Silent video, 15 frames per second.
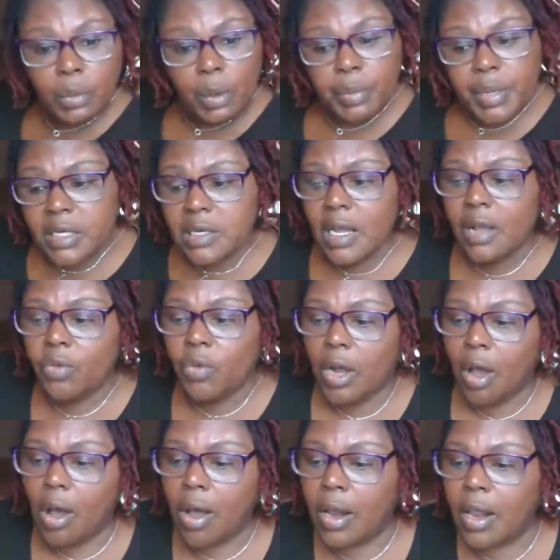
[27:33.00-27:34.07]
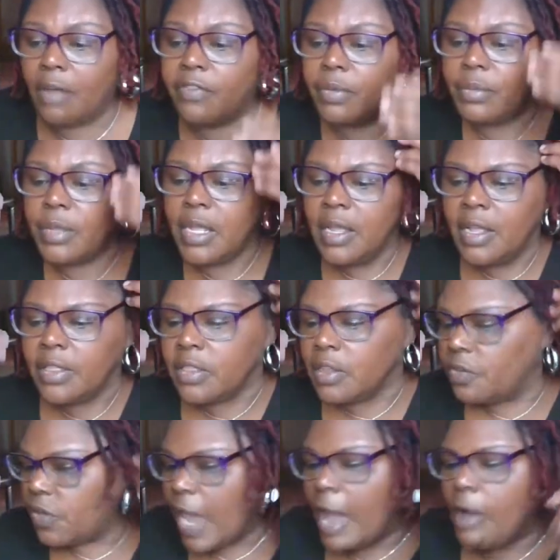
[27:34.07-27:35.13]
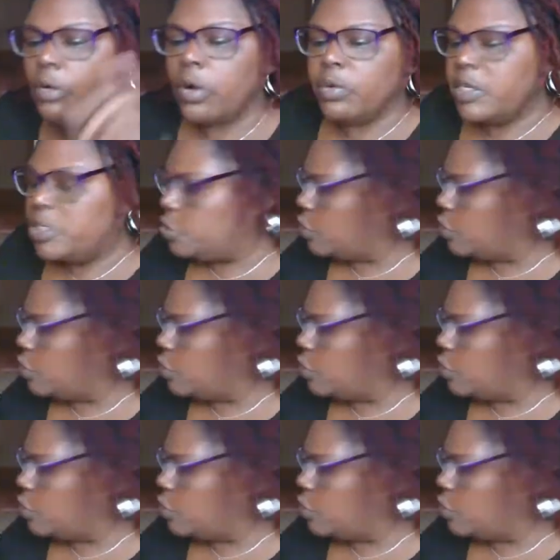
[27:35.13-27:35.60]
I'm going to be done with all of them. The flowery